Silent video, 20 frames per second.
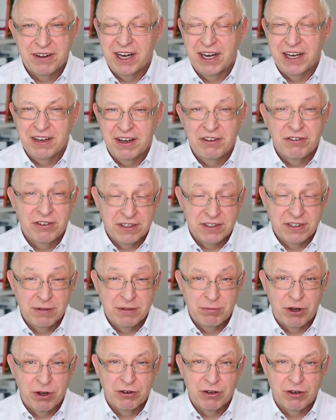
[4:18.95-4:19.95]
and interesting
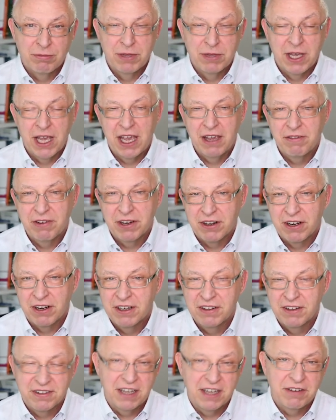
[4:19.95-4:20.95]
program behavior
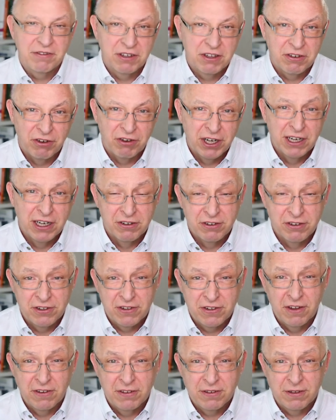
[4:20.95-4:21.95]
in a safety critical
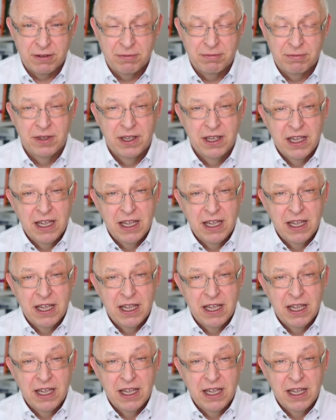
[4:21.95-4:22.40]
system